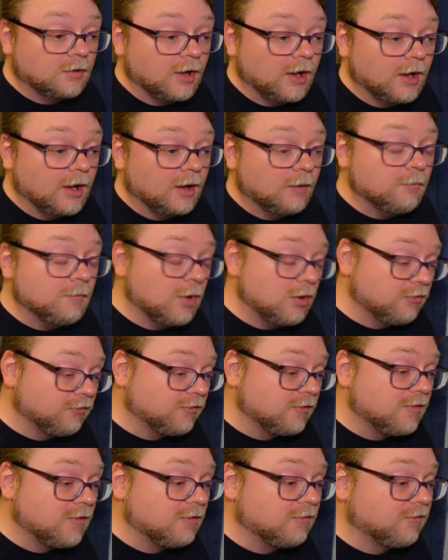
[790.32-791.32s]

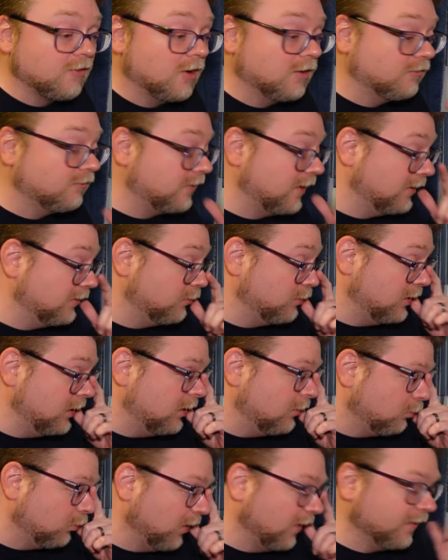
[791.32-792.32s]
Most of their songs tend to
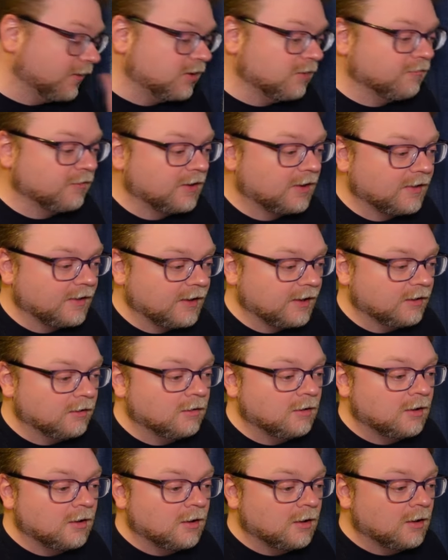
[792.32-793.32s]
be relatively clean
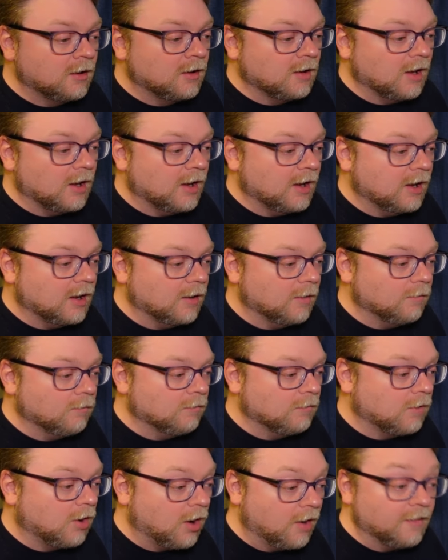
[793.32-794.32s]

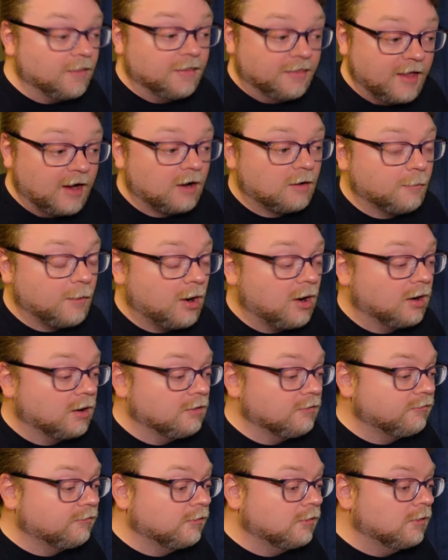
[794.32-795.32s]
on their
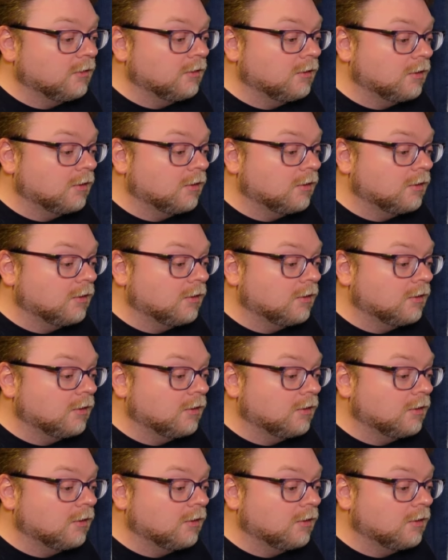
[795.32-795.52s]
bars.